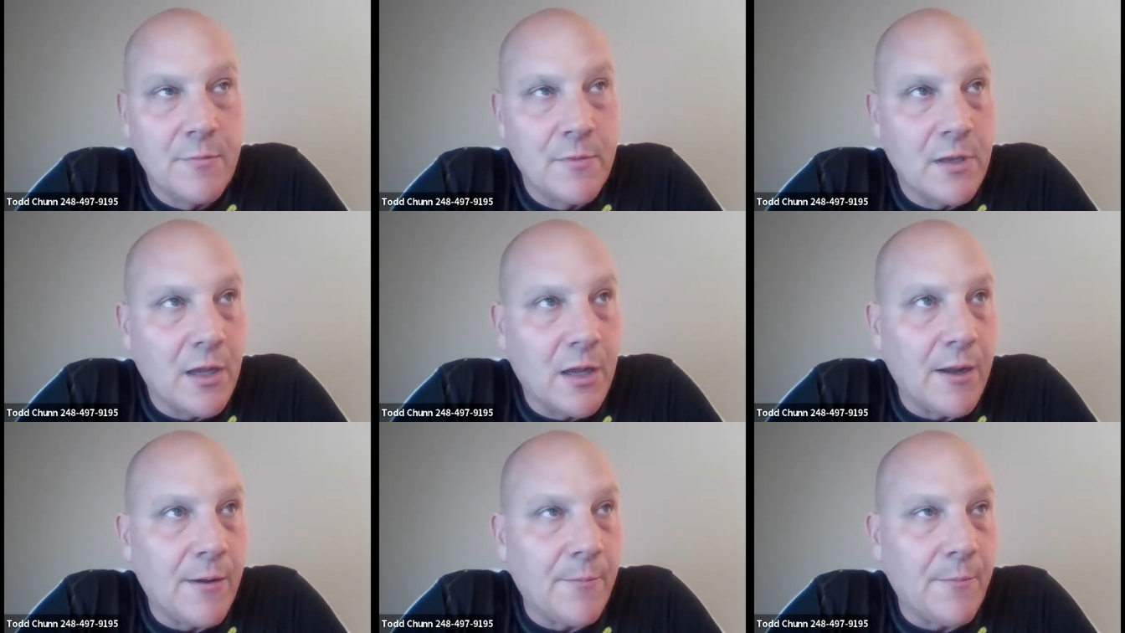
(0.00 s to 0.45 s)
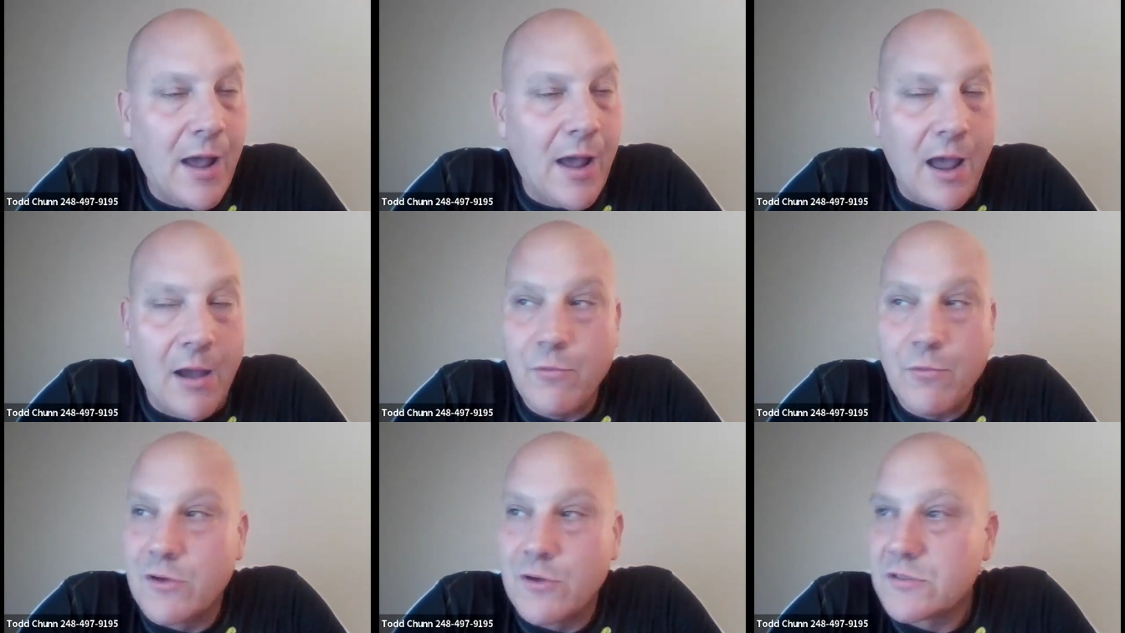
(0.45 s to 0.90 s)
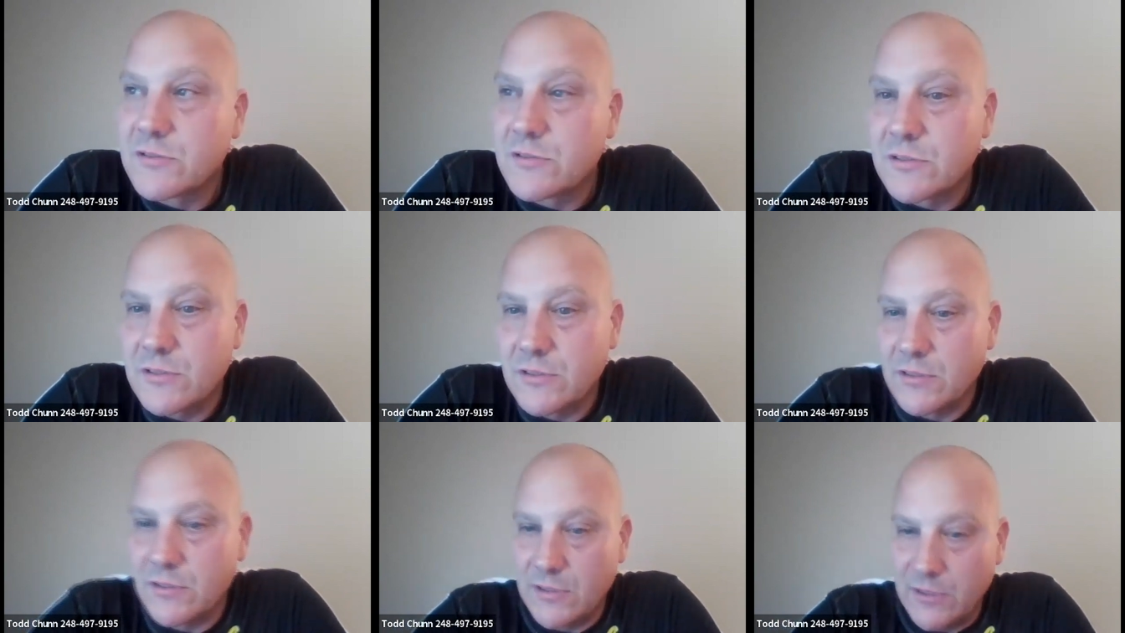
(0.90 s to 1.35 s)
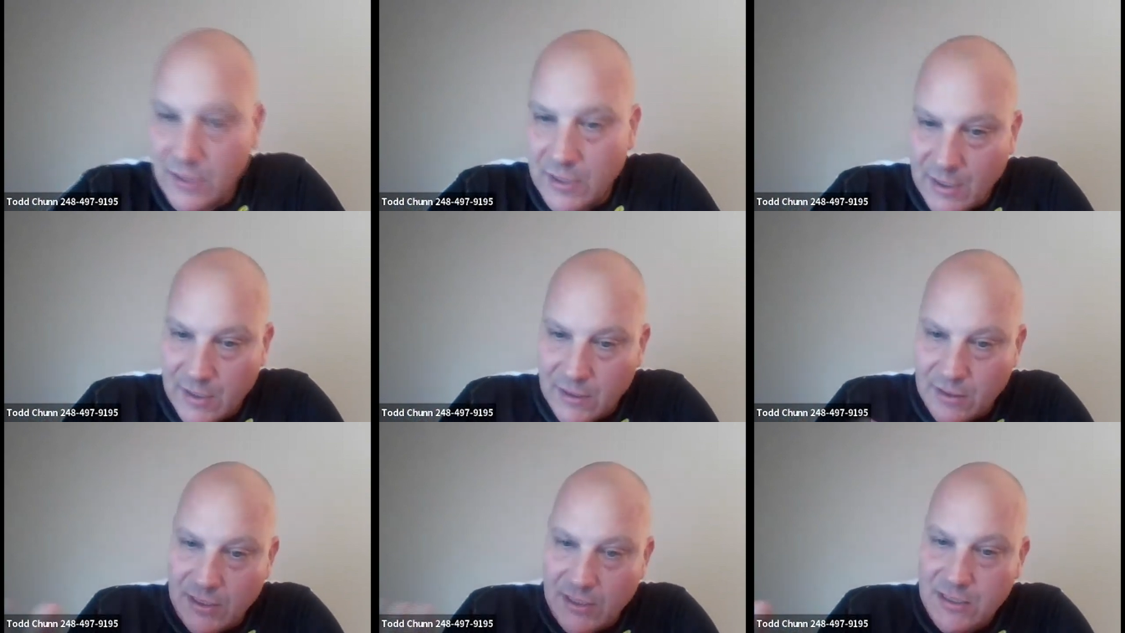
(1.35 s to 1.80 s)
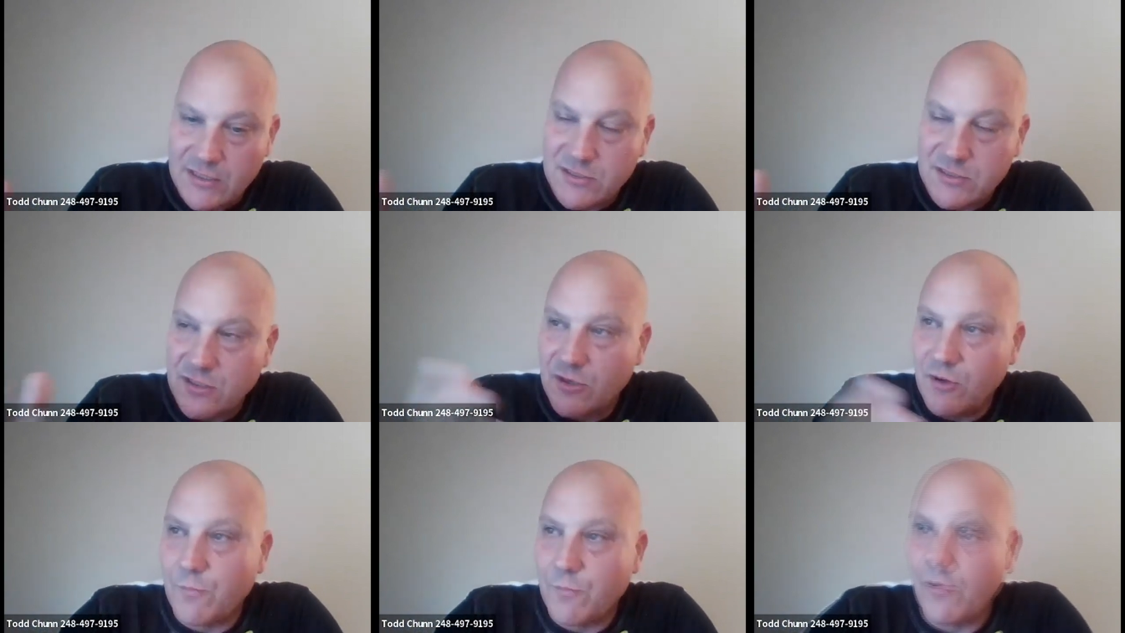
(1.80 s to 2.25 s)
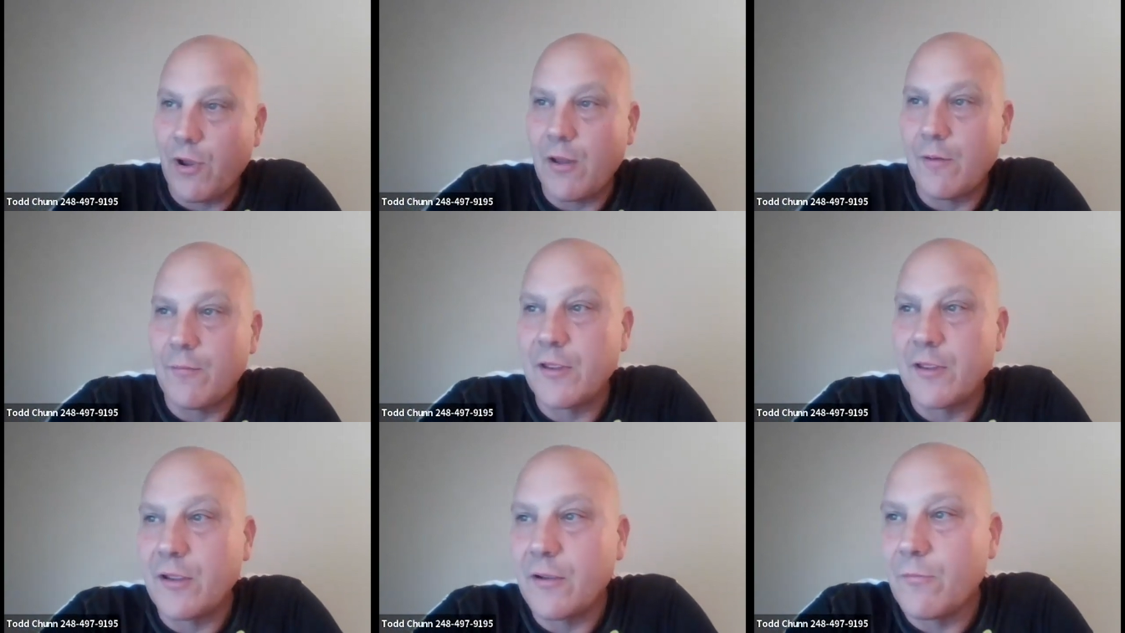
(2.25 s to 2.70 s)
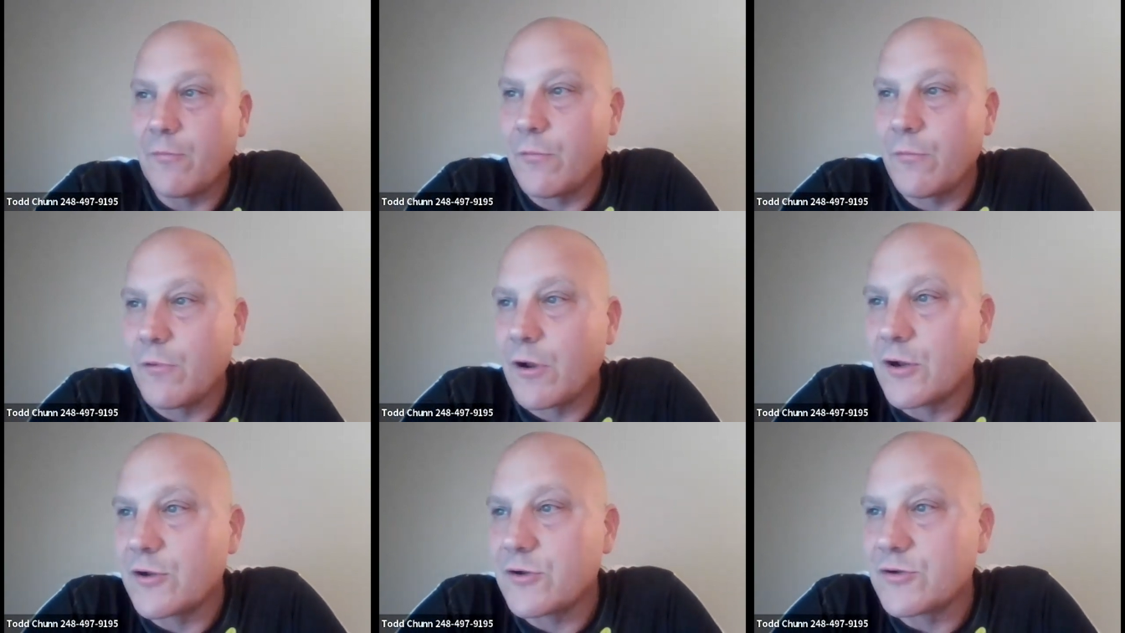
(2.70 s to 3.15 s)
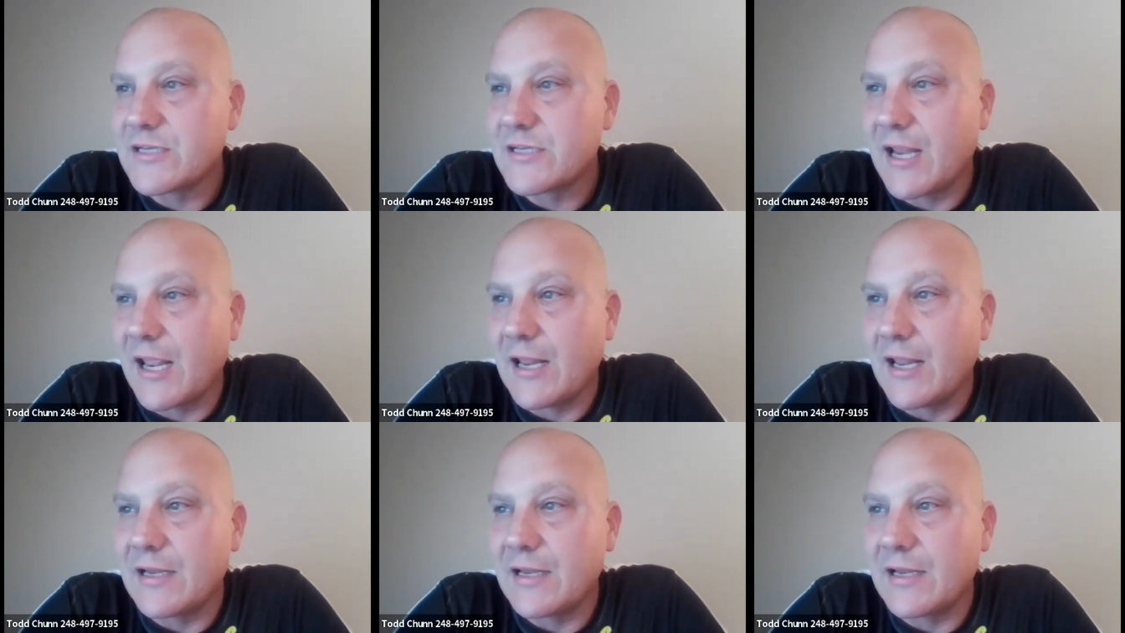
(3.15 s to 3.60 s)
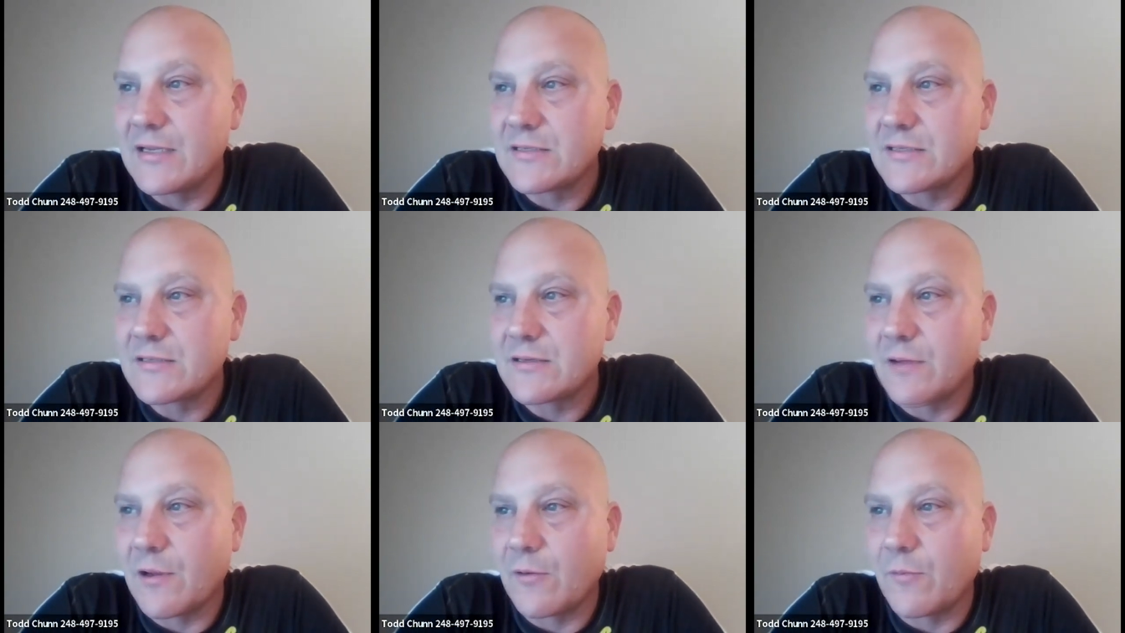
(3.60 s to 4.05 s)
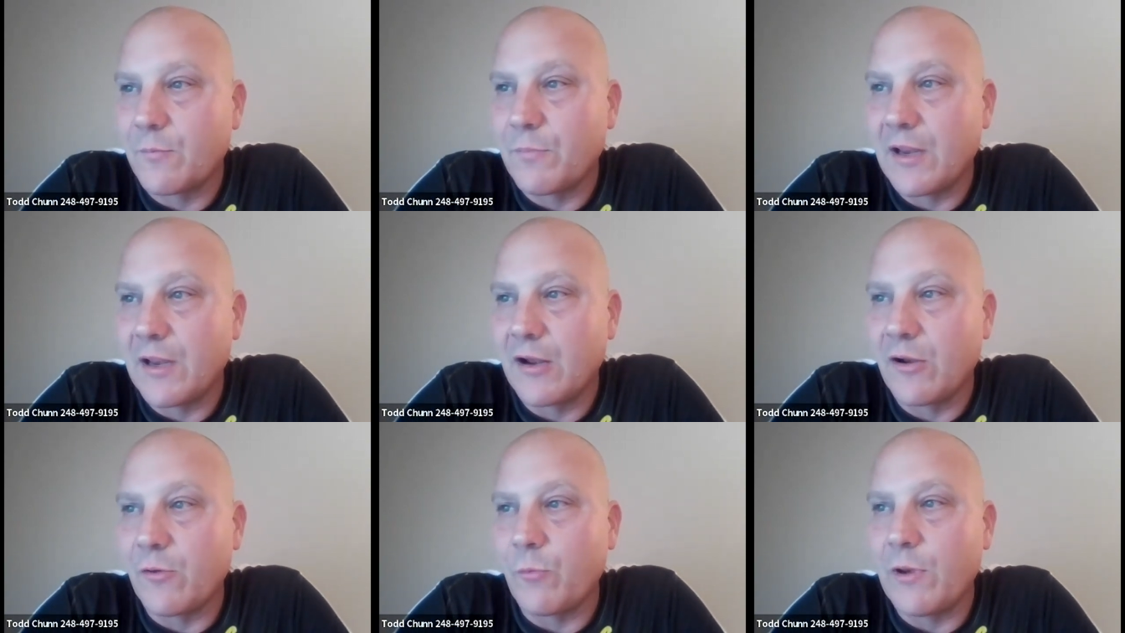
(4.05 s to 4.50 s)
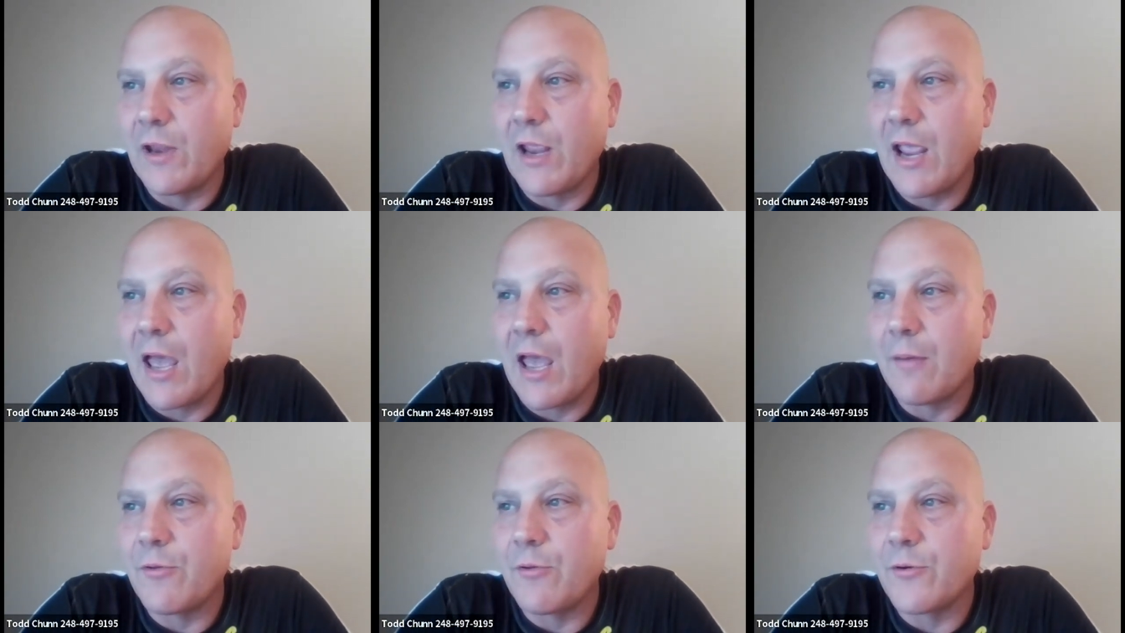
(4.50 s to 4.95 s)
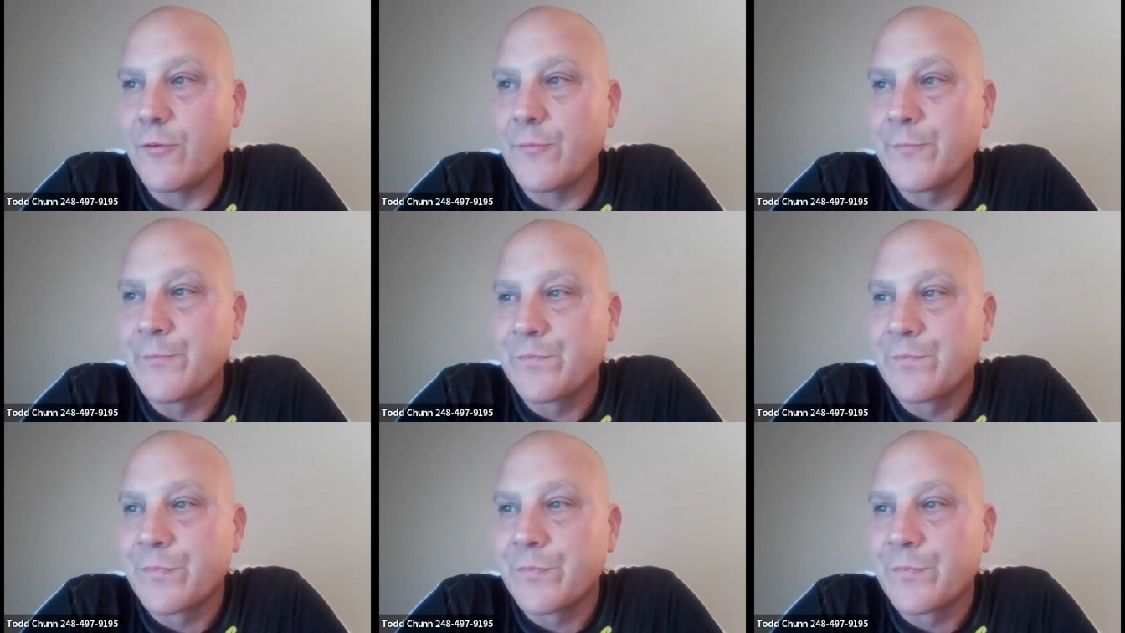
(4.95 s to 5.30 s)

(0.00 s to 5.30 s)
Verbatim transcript: Um, I was, and Lisa, you probably would understand this, and being a rehabber.